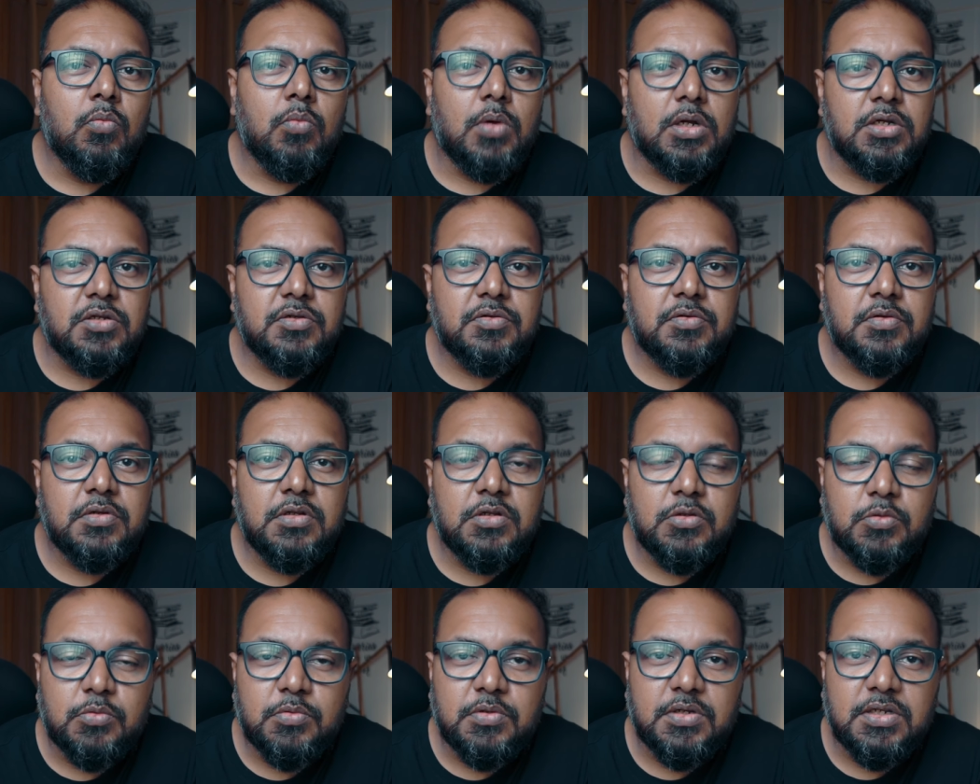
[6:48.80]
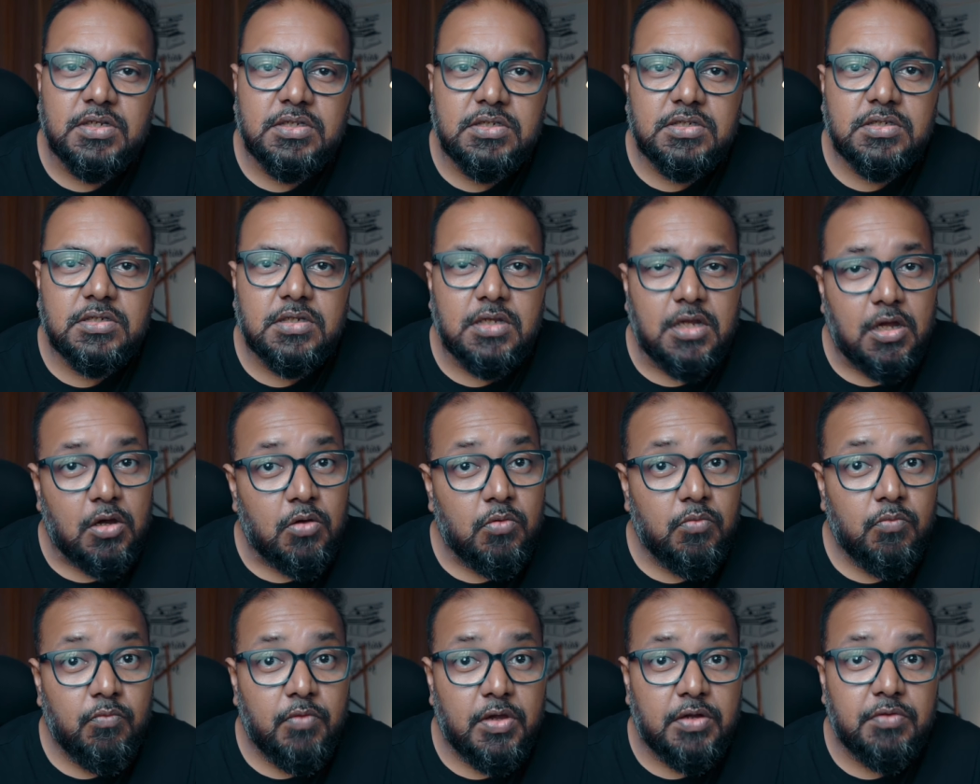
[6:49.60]
What it will do is, now
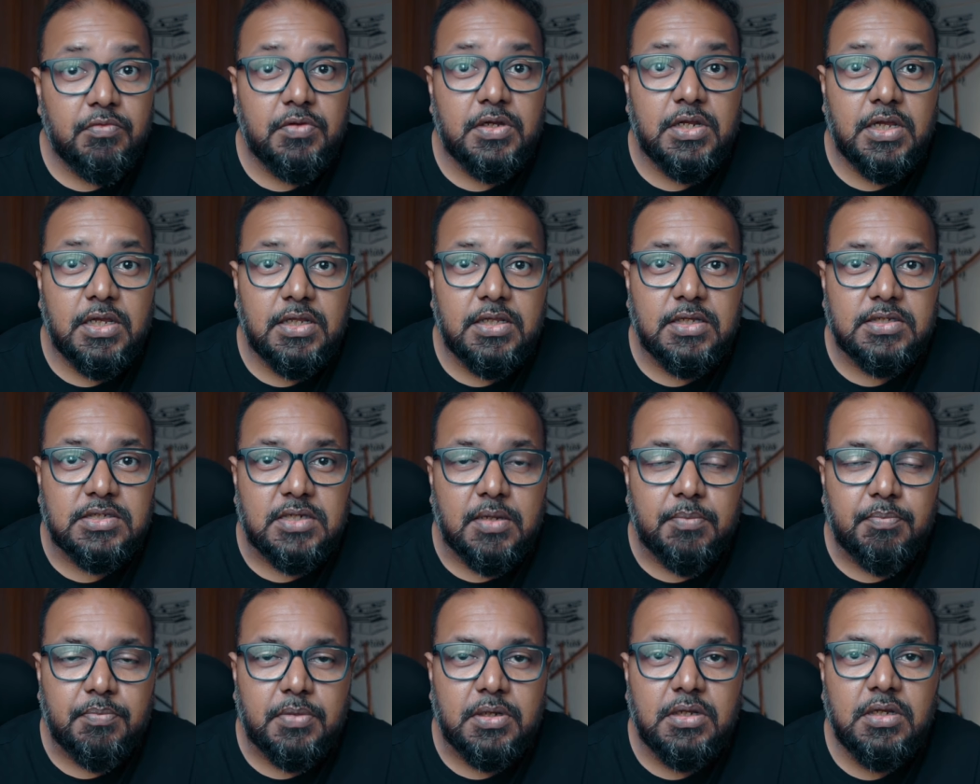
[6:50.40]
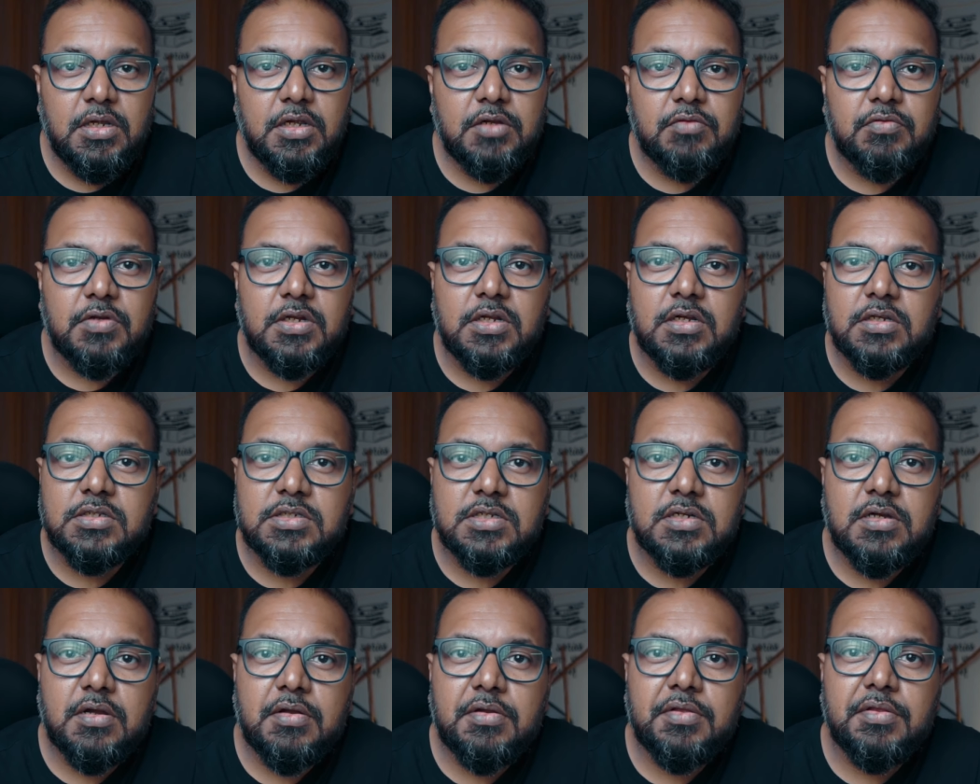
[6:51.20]
when we take the sample, it will
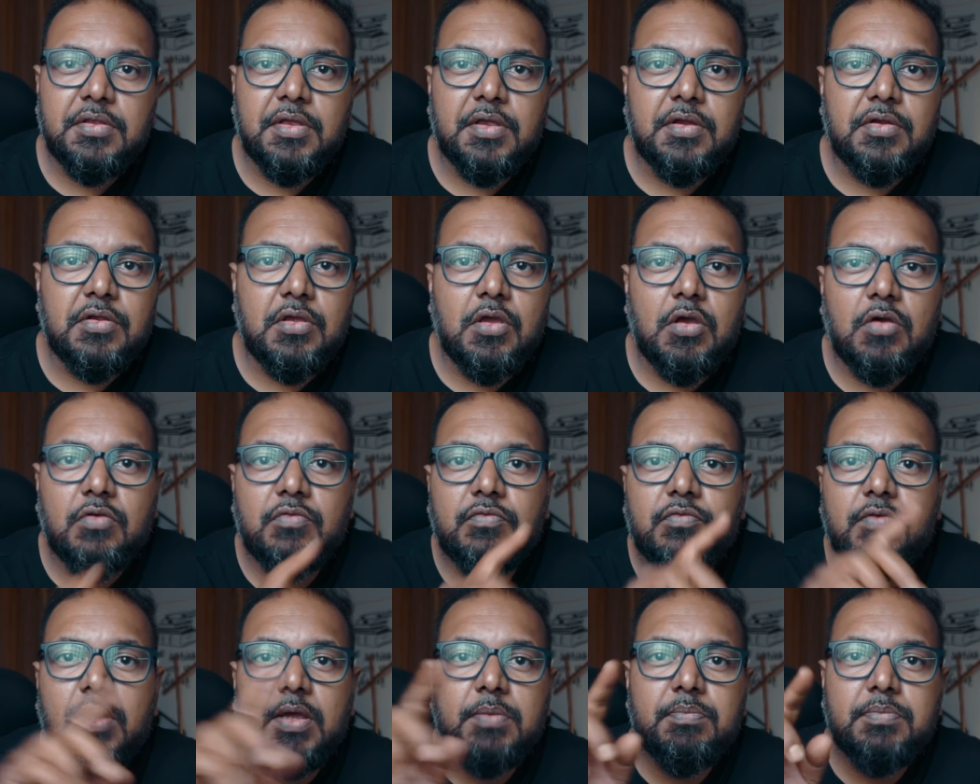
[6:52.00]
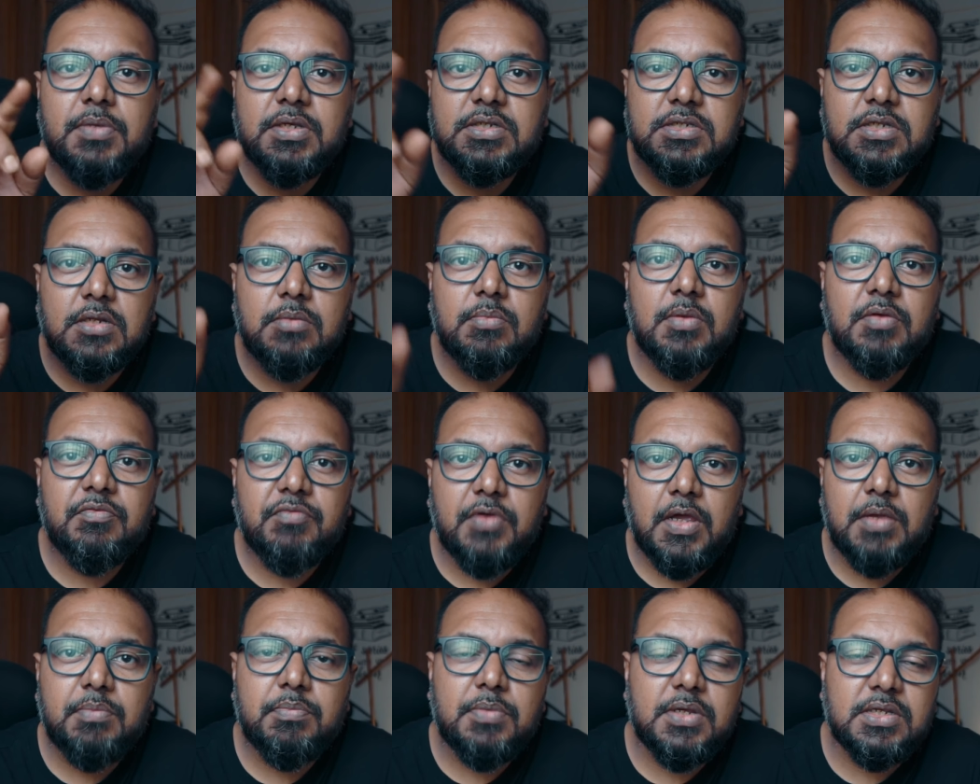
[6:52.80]
consider an area of 5 pixel by
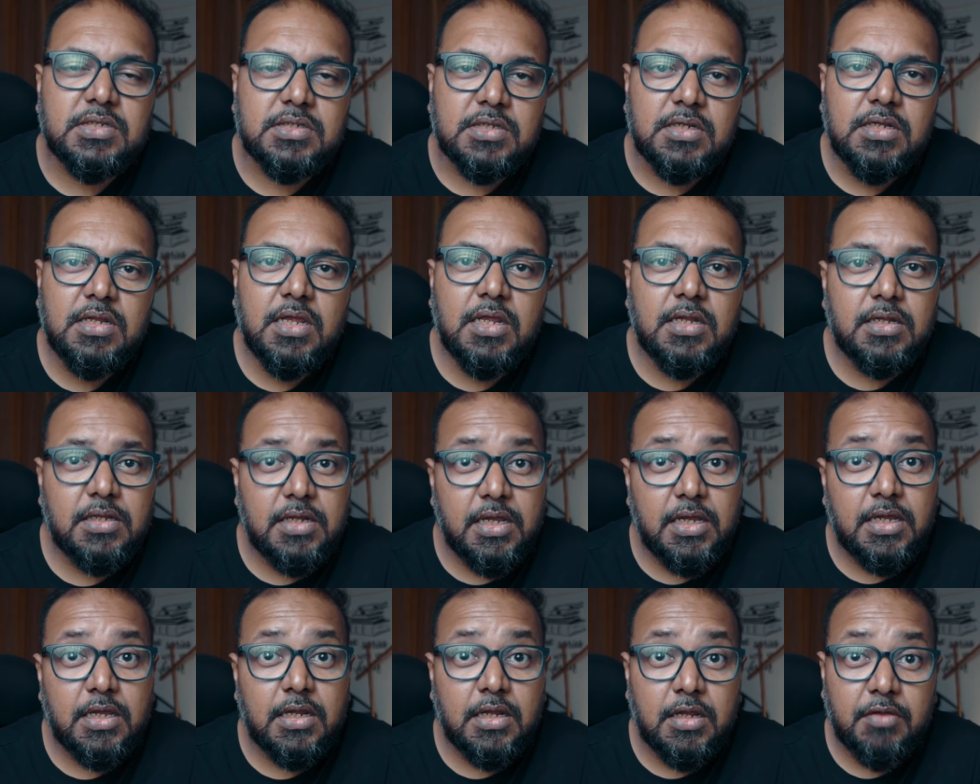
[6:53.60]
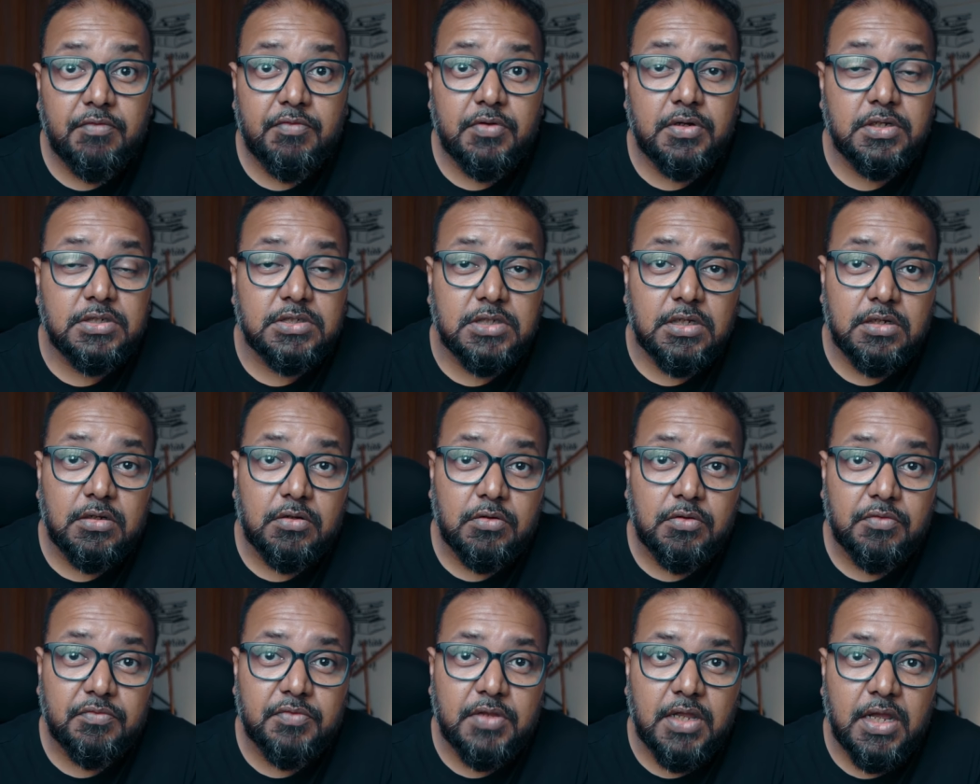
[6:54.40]
5 pixel and take an average
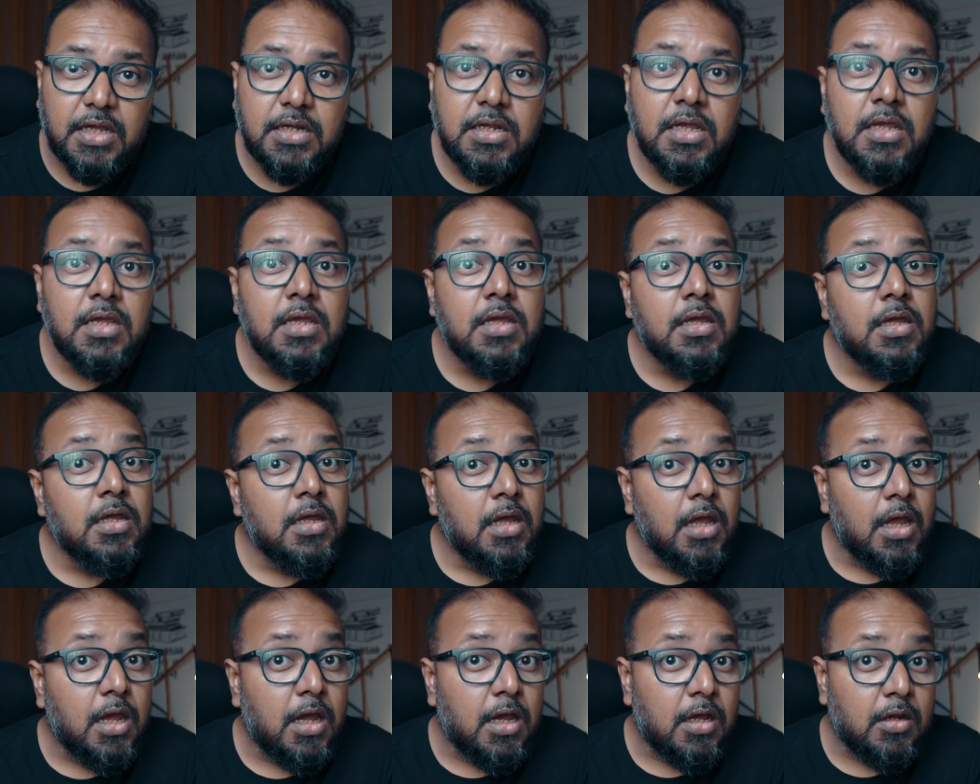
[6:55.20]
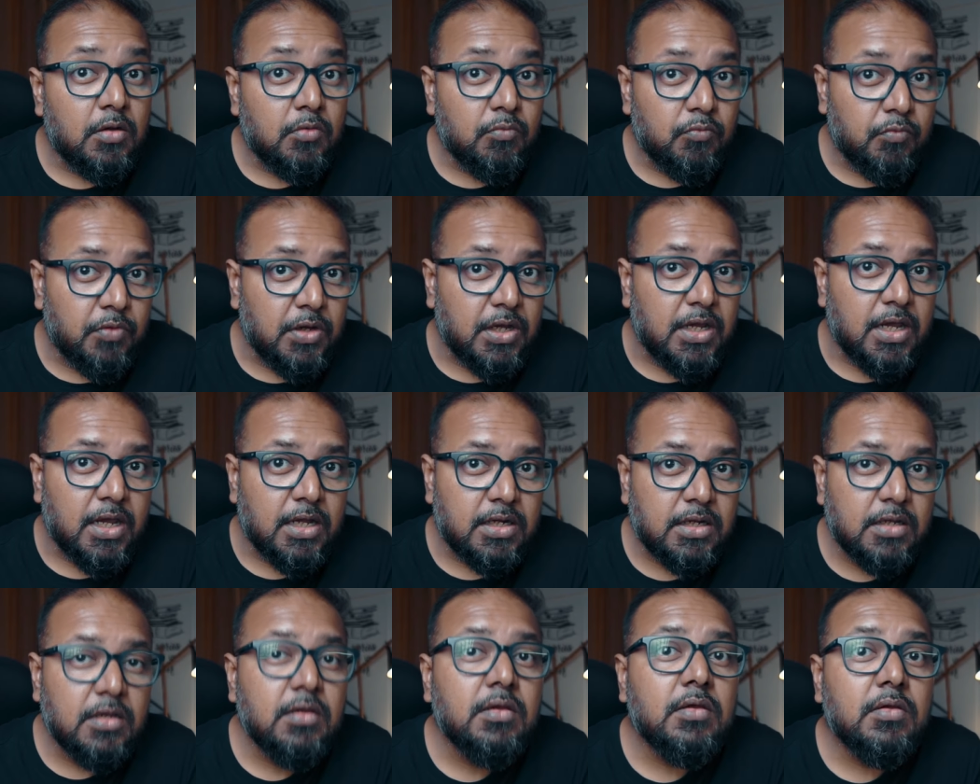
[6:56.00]
color of that, and we
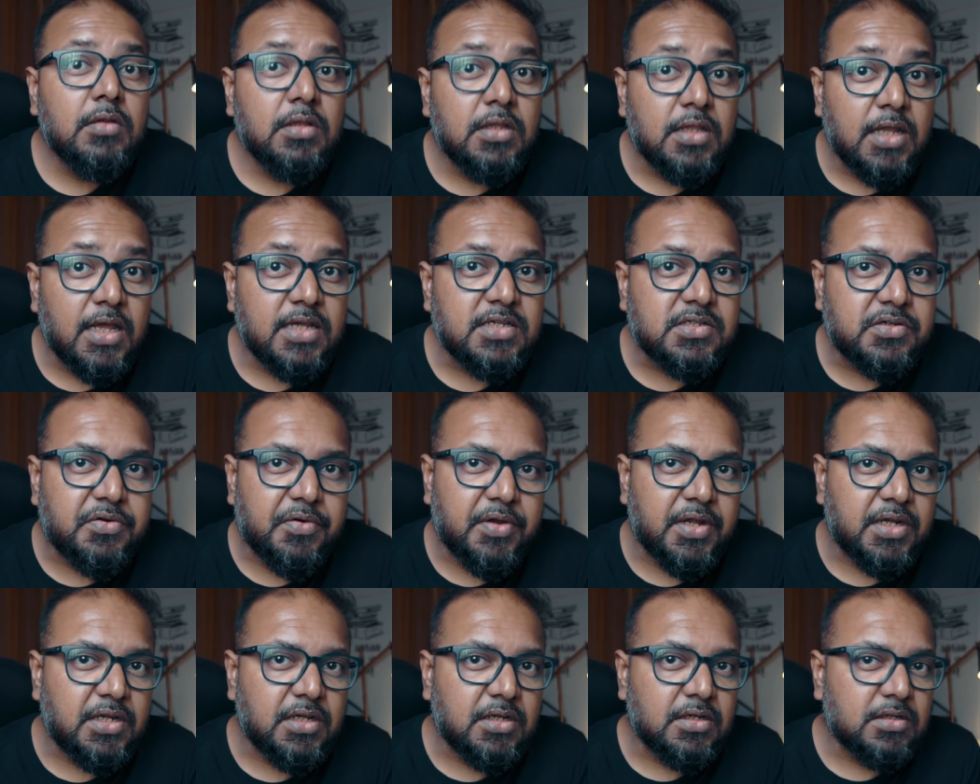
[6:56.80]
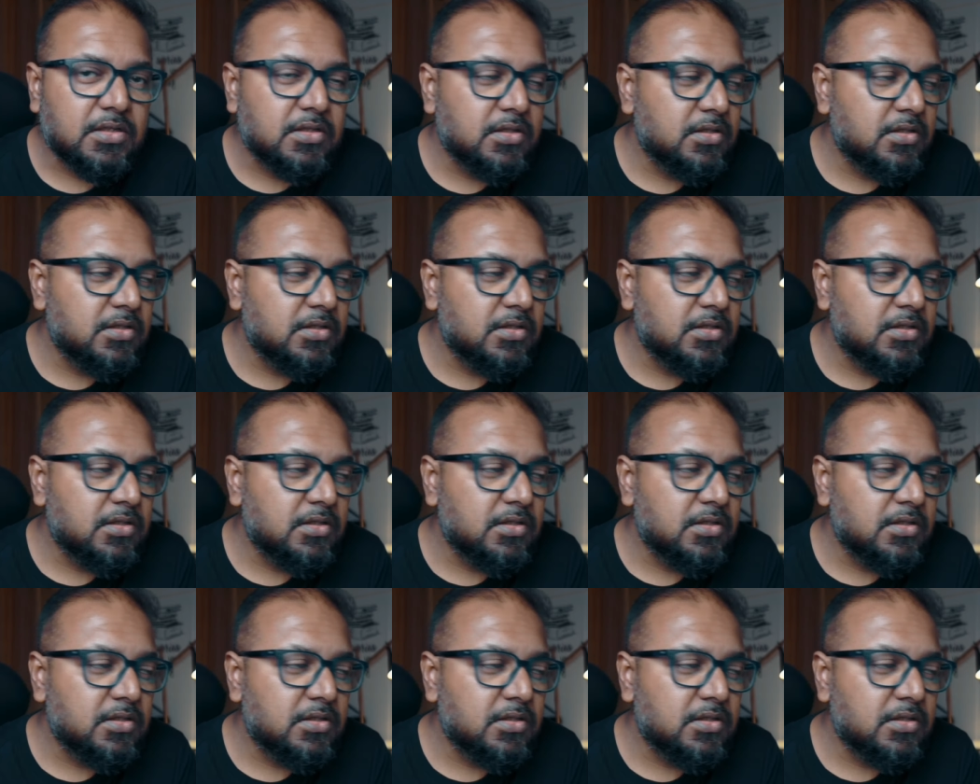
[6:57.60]
get a nice gradient.